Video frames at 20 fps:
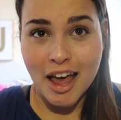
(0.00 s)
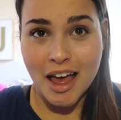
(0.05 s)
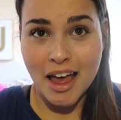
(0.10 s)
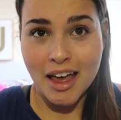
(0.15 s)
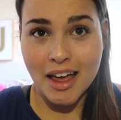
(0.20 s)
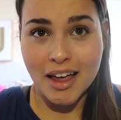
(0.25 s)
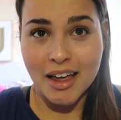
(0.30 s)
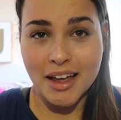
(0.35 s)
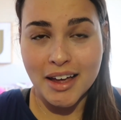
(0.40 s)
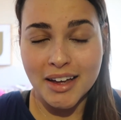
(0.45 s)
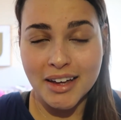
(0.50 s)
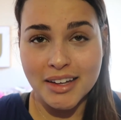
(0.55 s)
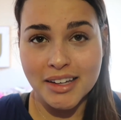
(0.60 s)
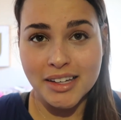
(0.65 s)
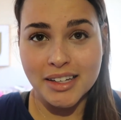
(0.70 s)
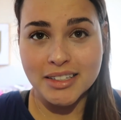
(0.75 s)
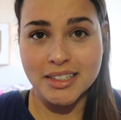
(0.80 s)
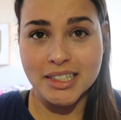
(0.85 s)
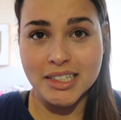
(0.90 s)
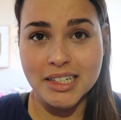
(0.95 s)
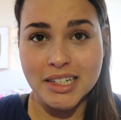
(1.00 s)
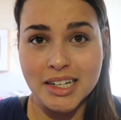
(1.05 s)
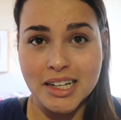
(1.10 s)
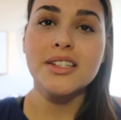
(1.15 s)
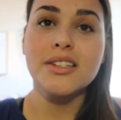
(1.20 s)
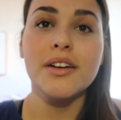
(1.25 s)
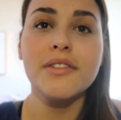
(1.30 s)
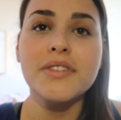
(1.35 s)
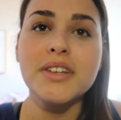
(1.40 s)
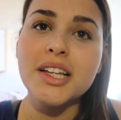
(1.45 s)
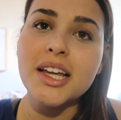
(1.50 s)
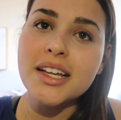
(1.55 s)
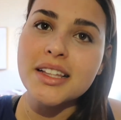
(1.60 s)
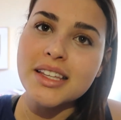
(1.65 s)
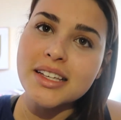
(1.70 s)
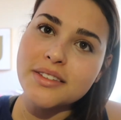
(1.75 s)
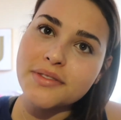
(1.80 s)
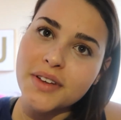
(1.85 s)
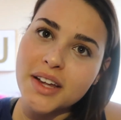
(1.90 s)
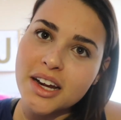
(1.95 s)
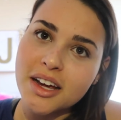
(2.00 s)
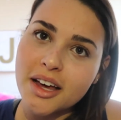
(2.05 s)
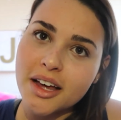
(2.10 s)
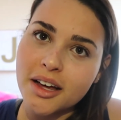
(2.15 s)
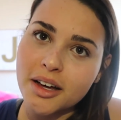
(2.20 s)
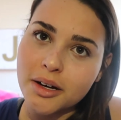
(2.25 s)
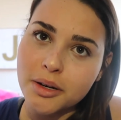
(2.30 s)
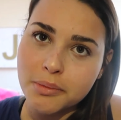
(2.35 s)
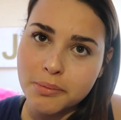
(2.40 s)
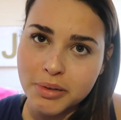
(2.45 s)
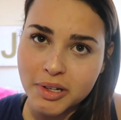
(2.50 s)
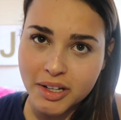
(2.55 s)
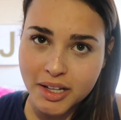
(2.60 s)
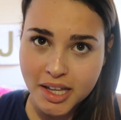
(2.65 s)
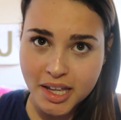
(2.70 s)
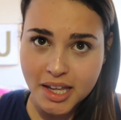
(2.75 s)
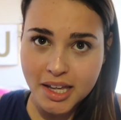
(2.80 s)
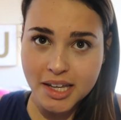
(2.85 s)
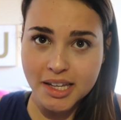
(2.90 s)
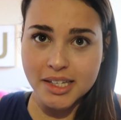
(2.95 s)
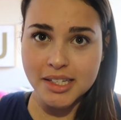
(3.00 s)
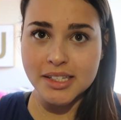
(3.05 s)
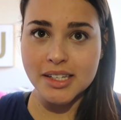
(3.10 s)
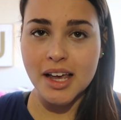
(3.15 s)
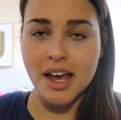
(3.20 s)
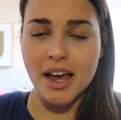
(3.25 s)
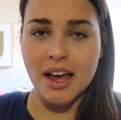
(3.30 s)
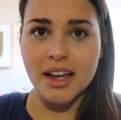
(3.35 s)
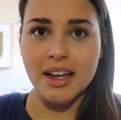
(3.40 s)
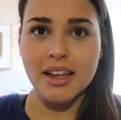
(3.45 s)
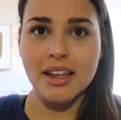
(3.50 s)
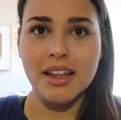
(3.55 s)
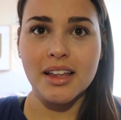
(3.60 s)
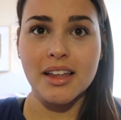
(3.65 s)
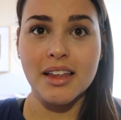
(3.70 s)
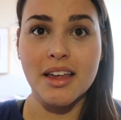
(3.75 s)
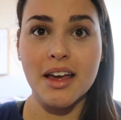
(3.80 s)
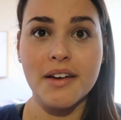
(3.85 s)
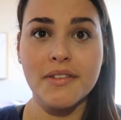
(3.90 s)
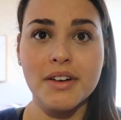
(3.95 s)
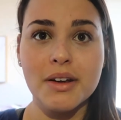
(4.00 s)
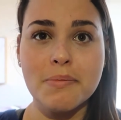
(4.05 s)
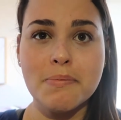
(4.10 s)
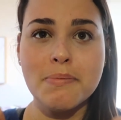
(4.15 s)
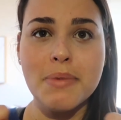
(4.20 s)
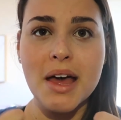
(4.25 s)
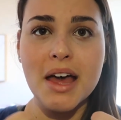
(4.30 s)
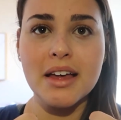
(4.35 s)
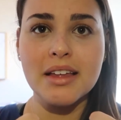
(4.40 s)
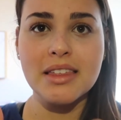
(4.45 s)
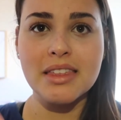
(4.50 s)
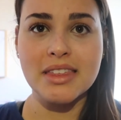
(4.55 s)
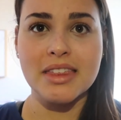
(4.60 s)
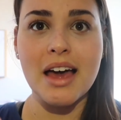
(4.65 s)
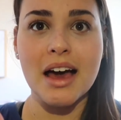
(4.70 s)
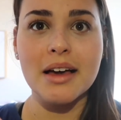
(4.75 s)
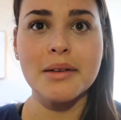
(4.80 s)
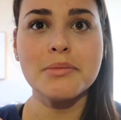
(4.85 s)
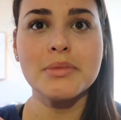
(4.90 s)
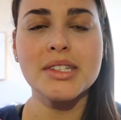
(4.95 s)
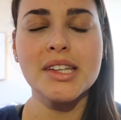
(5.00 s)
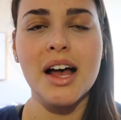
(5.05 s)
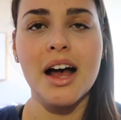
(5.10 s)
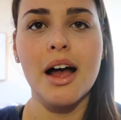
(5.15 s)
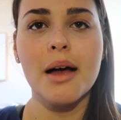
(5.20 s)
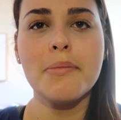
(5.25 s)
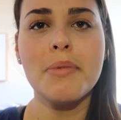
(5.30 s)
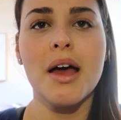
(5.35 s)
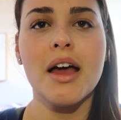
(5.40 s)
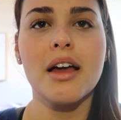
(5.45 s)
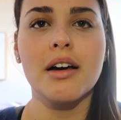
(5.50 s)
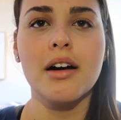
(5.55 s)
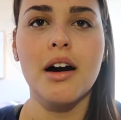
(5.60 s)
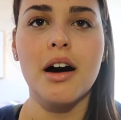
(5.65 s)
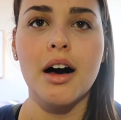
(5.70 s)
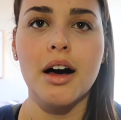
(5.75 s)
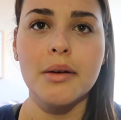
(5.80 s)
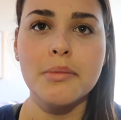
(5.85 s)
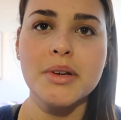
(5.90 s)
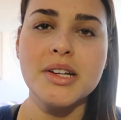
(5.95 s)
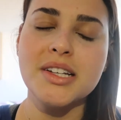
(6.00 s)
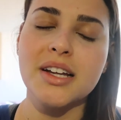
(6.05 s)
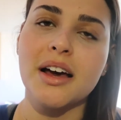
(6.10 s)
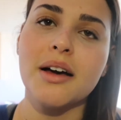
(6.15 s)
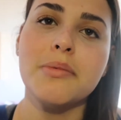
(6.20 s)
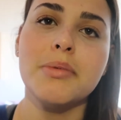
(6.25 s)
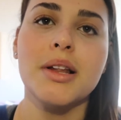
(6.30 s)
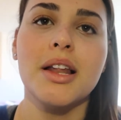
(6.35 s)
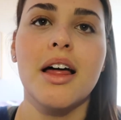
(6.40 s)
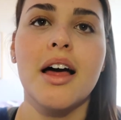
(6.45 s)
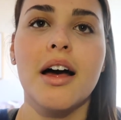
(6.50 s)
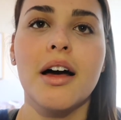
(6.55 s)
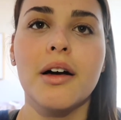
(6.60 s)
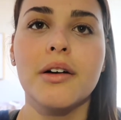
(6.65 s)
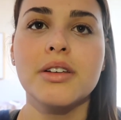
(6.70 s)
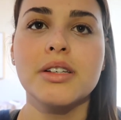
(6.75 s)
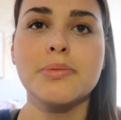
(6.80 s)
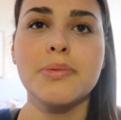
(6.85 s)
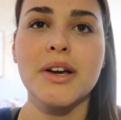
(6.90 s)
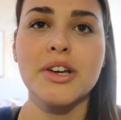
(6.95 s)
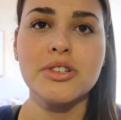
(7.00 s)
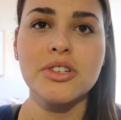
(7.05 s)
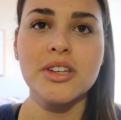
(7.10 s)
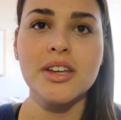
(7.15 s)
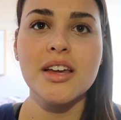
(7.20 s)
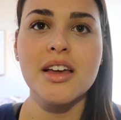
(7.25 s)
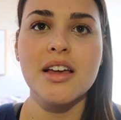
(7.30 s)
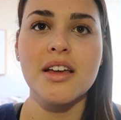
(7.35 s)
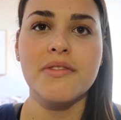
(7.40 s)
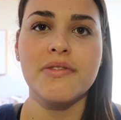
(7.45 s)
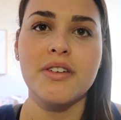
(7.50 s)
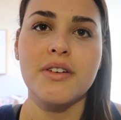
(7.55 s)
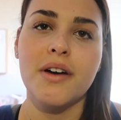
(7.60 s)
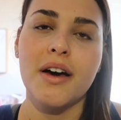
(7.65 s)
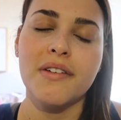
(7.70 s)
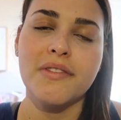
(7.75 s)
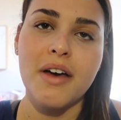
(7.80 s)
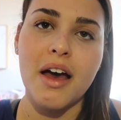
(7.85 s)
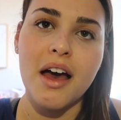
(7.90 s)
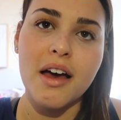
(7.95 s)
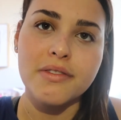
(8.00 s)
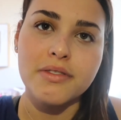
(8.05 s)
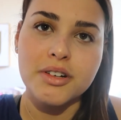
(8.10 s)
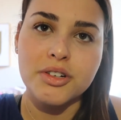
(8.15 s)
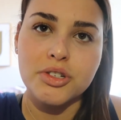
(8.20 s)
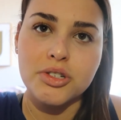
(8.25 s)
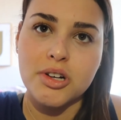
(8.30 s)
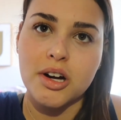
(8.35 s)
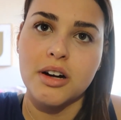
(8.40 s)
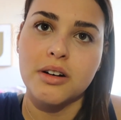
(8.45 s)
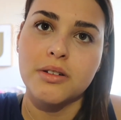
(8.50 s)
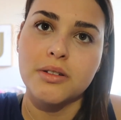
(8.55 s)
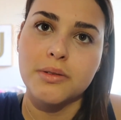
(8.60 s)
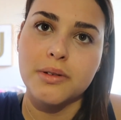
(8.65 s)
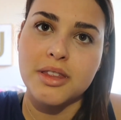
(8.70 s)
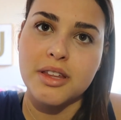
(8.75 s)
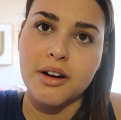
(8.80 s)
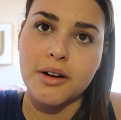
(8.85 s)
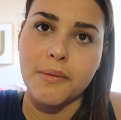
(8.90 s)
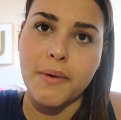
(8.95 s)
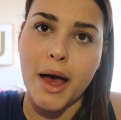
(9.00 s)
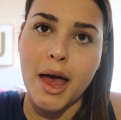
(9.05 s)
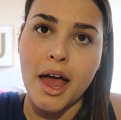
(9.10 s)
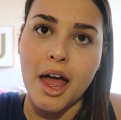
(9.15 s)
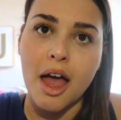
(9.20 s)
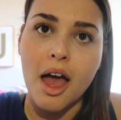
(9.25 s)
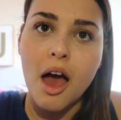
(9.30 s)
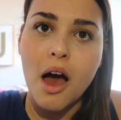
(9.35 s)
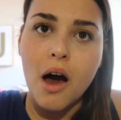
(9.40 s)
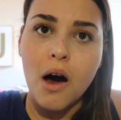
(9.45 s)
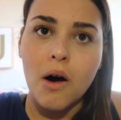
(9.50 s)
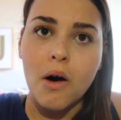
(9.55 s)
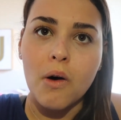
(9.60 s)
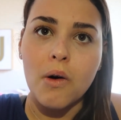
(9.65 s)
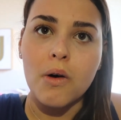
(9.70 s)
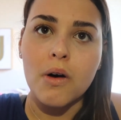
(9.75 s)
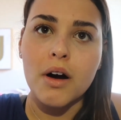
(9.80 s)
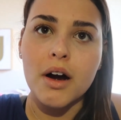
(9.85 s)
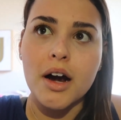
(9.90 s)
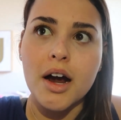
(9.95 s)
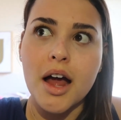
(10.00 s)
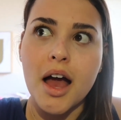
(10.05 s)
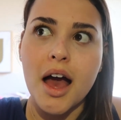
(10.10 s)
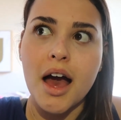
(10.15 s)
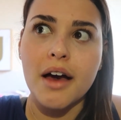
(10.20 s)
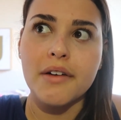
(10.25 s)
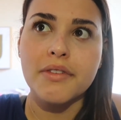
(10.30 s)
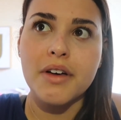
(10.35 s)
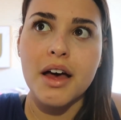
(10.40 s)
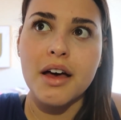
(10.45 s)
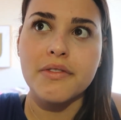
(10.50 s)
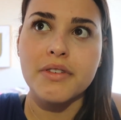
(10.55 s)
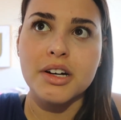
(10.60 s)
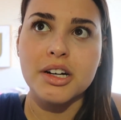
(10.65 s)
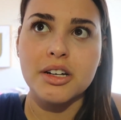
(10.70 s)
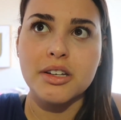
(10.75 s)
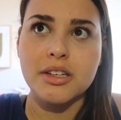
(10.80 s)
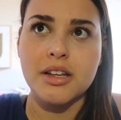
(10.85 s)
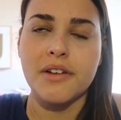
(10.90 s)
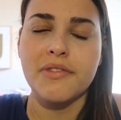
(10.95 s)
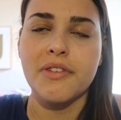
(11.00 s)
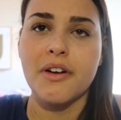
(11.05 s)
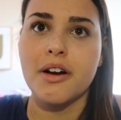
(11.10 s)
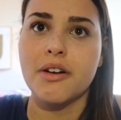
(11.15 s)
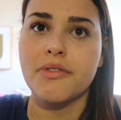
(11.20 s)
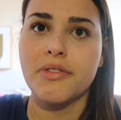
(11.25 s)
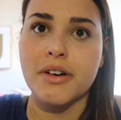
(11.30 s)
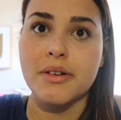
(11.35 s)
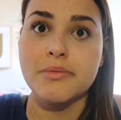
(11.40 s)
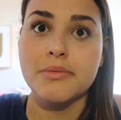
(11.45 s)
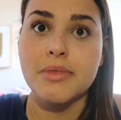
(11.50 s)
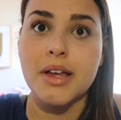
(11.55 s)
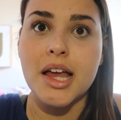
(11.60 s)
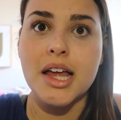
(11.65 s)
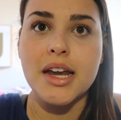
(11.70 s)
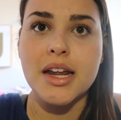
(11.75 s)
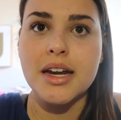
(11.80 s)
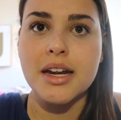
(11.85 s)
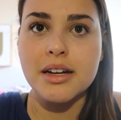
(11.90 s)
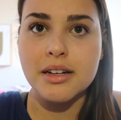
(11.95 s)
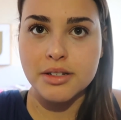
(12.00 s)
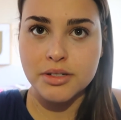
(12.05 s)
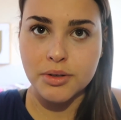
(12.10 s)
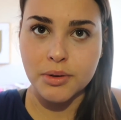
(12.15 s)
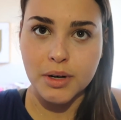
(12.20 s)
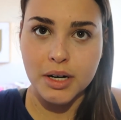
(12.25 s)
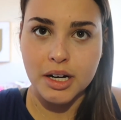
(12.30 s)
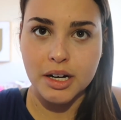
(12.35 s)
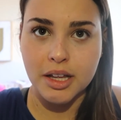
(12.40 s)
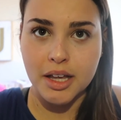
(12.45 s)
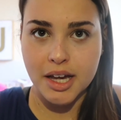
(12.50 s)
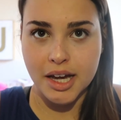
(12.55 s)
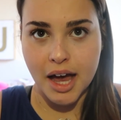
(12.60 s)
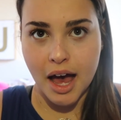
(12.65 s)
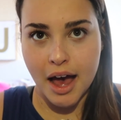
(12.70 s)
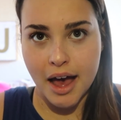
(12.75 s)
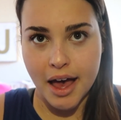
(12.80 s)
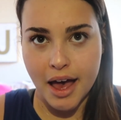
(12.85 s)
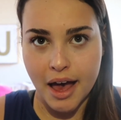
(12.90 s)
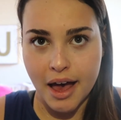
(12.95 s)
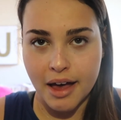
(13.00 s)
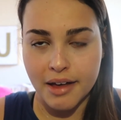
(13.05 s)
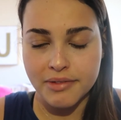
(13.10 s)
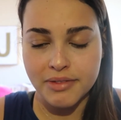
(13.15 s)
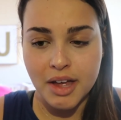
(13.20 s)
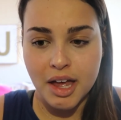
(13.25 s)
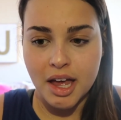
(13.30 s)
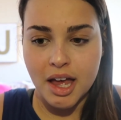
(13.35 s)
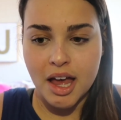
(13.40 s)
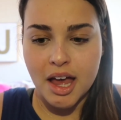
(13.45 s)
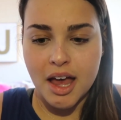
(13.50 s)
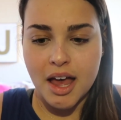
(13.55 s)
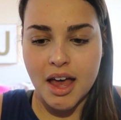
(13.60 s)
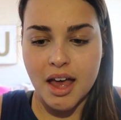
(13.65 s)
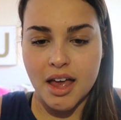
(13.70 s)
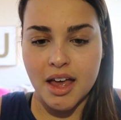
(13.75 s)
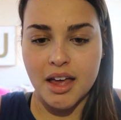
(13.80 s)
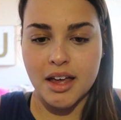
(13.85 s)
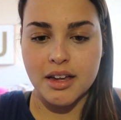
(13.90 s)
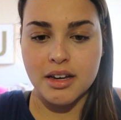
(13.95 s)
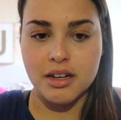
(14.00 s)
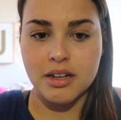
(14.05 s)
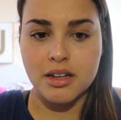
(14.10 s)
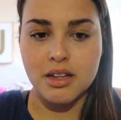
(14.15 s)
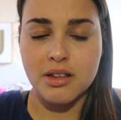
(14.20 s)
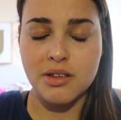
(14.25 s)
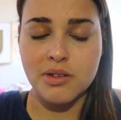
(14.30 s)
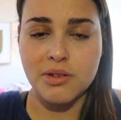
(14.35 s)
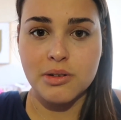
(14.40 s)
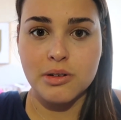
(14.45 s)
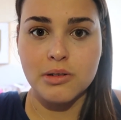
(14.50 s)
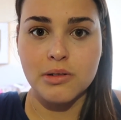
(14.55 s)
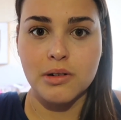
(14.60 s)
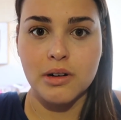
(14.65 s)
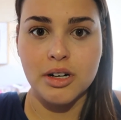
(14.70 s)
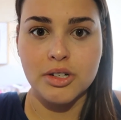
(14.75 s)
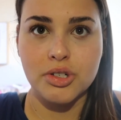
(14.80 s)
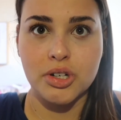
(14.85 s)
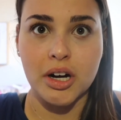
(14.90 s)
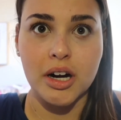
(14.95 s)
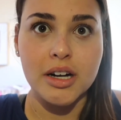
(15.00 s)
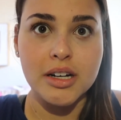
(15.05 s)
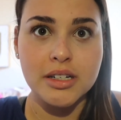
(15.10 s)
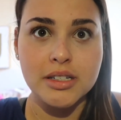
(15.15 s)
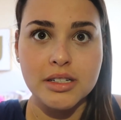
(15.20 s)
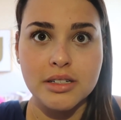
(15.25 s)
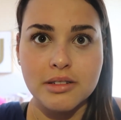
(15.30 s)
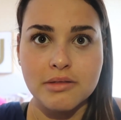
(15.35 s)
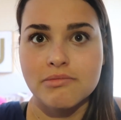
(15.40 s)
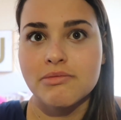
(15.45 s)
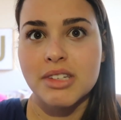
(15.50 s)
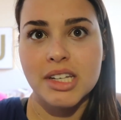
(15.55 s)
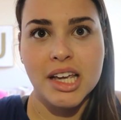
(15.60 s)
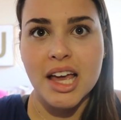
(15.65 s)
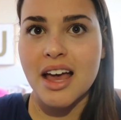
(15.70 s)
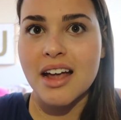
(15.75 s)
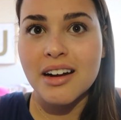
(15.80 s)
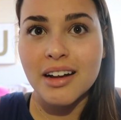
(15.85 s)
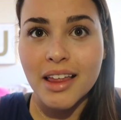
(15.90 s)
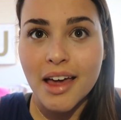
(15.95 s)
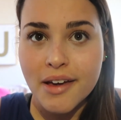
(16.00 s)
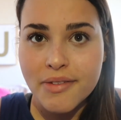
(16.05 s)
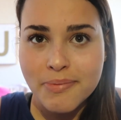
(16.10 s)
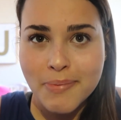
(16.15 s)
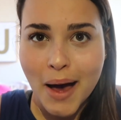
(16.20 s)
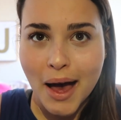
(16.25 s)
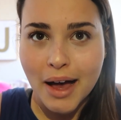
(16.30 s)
And so if you like this video, please give it a big thumbs up and comment down below especially if you have ever struggled with your weight or have ever suffered from an eating disorder like I have and you are trying to get your life